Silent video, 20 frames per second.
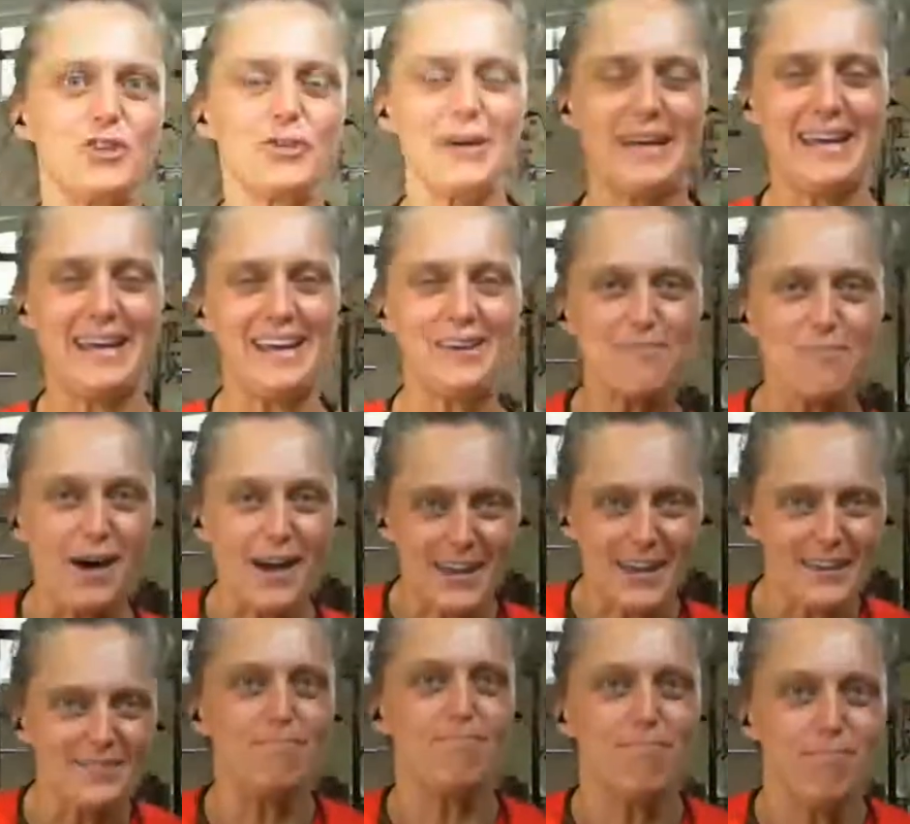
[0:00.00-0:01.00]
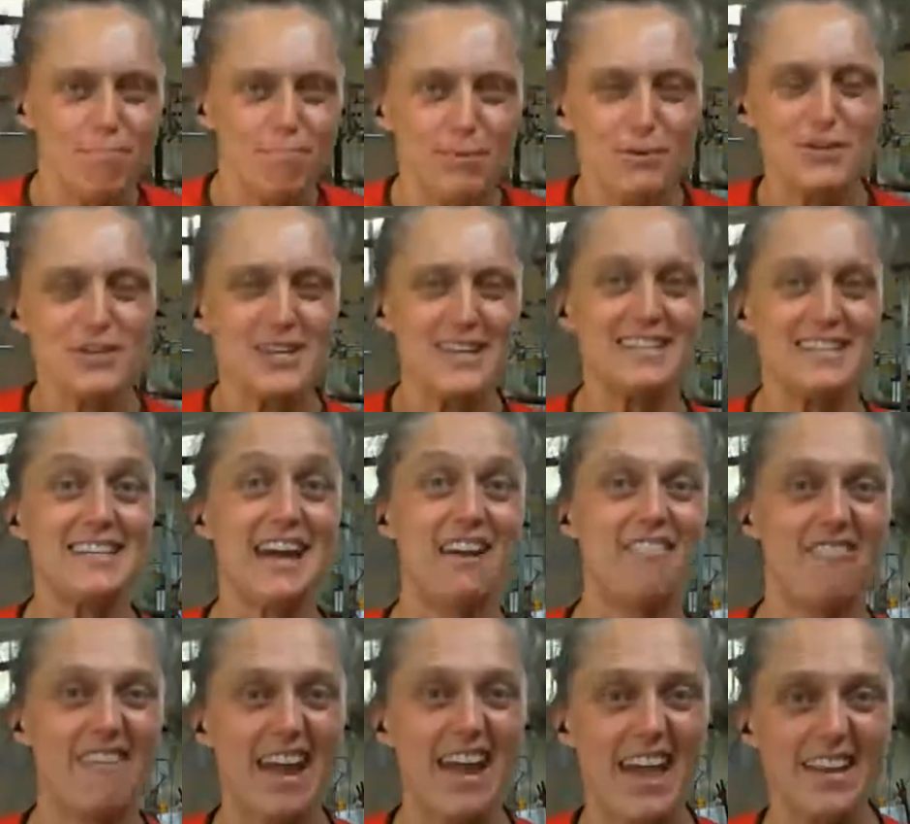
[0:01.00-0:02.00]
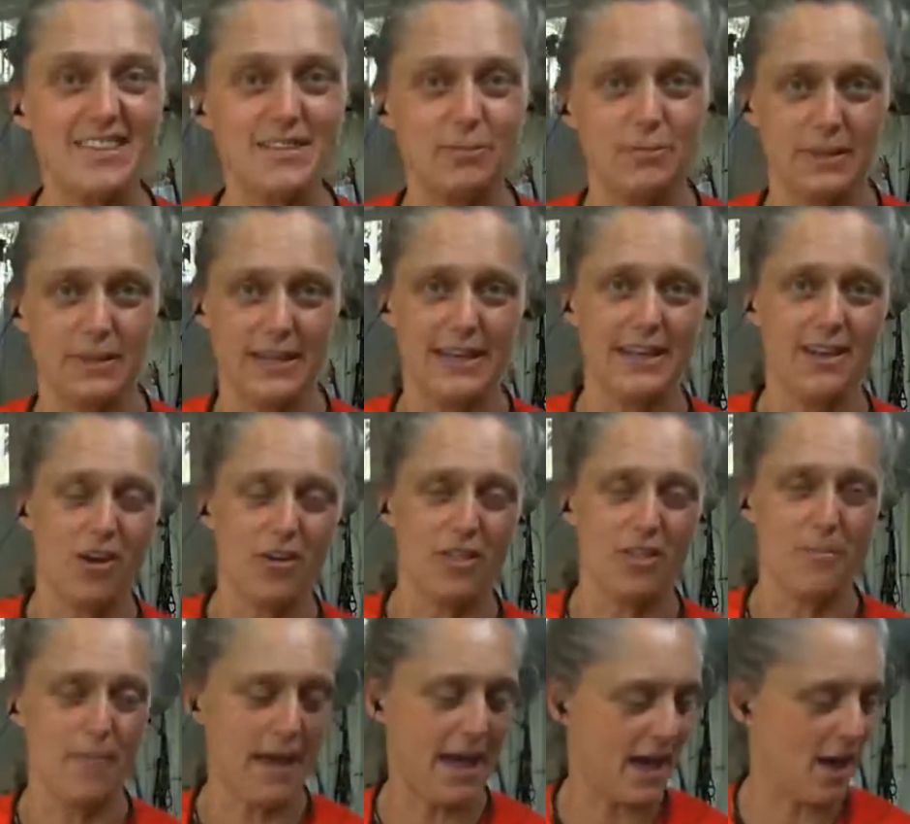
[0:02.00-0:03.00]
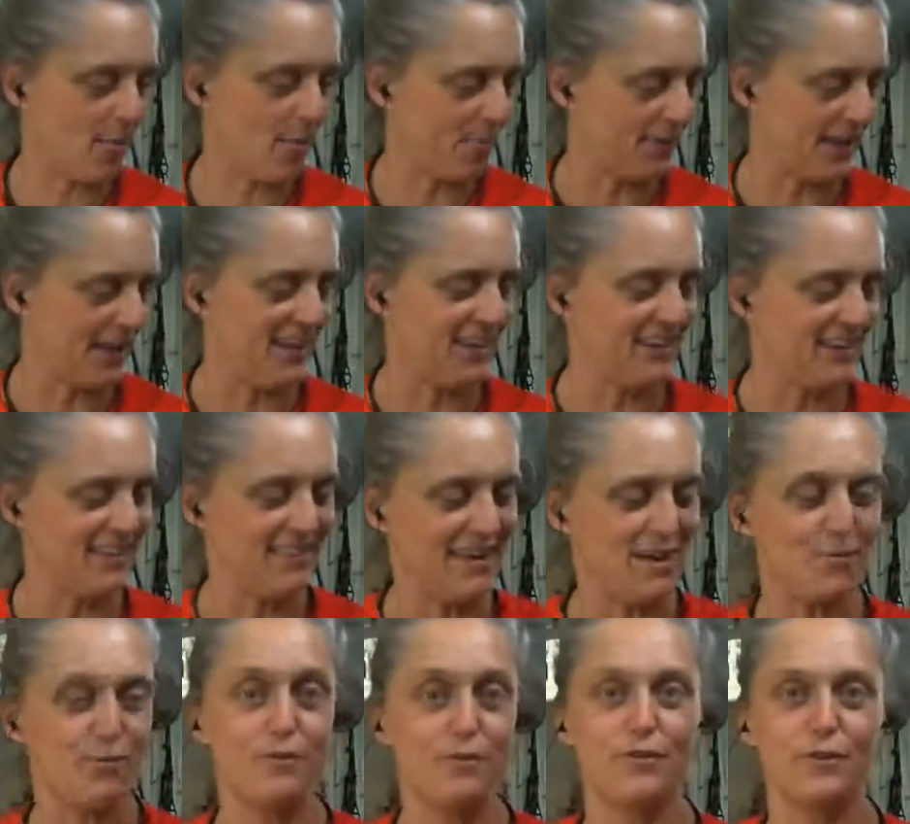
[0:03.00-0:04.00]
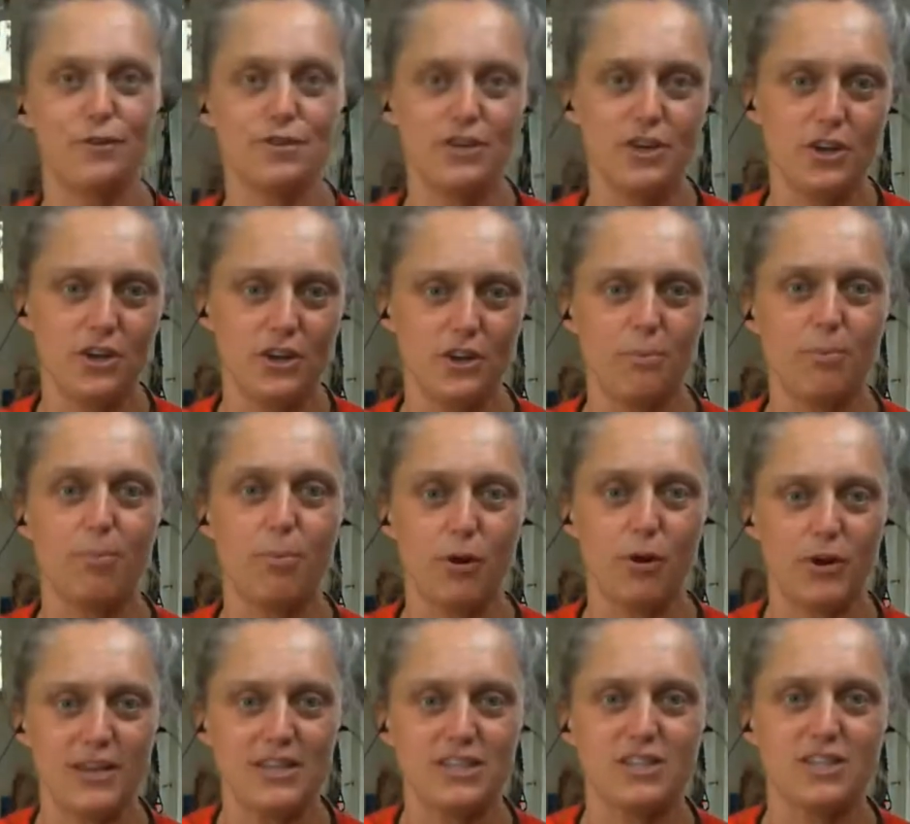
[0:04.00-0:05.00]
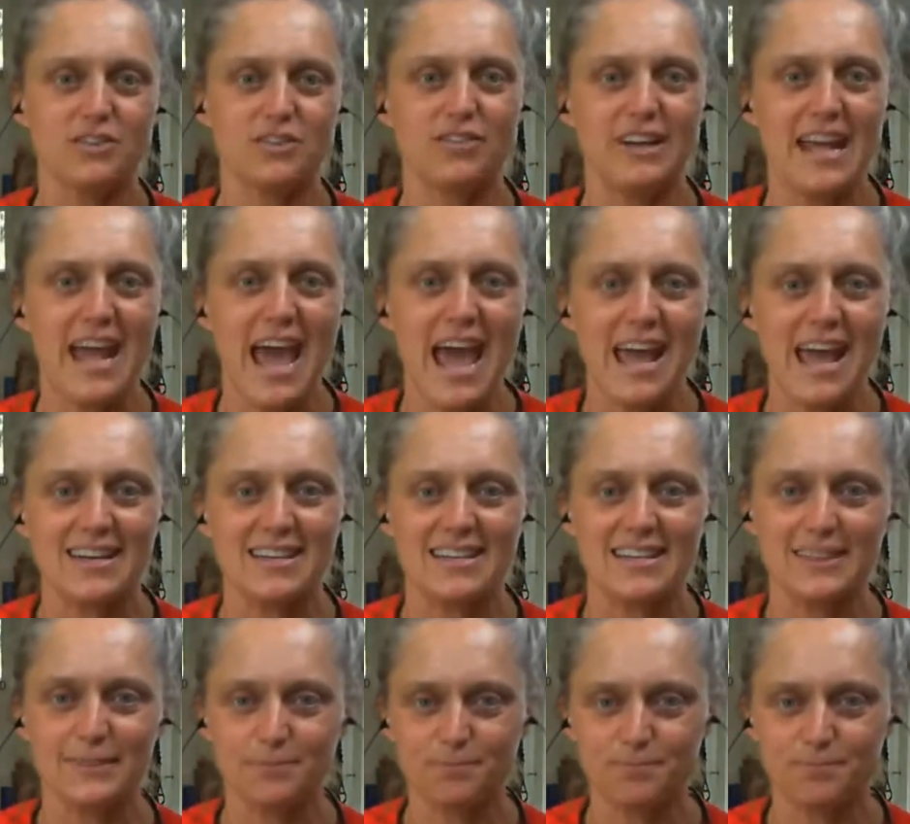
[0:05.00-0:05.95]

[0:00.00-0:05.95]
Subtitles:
doing by pushing down randomly on the power plate, and that will force her body to react.